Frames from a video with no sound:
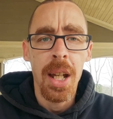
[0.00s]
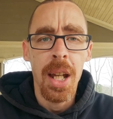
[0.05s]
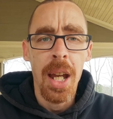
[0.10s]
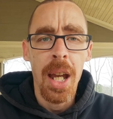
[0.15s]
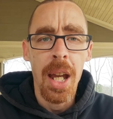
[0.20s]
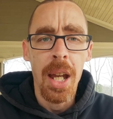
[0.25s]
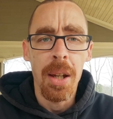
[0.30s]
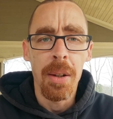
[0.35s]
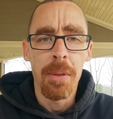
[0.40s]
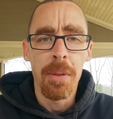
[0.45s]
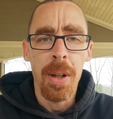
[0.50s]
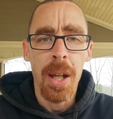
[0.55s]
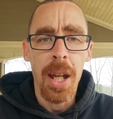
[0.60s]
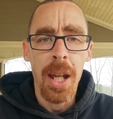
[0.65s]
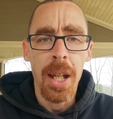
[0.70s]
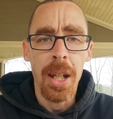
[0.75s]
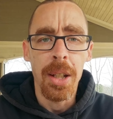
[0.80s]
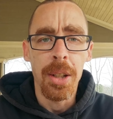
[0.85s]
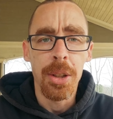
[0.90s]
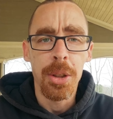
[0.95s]
have
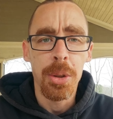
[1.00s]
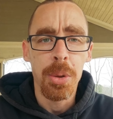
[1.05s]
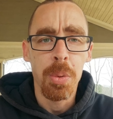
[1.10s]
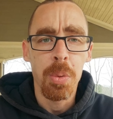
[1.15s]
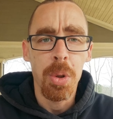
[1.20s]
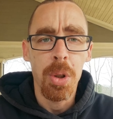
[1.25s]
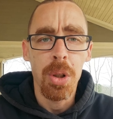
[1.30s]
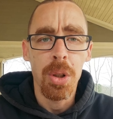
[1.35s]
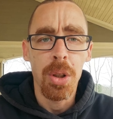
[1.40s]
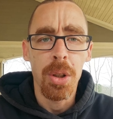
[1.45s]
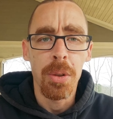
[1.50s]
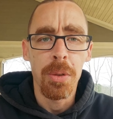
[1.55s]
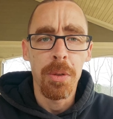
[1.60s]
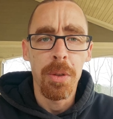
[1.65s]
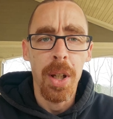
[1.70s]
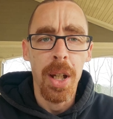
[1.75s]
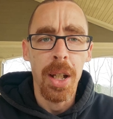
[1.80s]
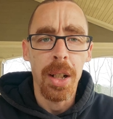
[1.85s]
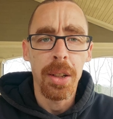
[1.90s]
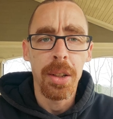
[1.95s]
a swirl
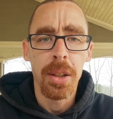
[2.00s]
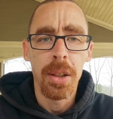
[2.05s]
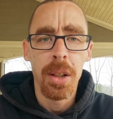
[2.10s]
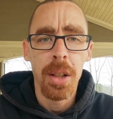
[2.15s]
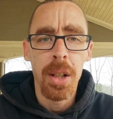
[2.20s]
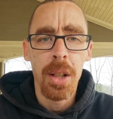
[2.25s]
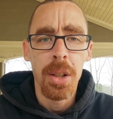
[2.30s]
effect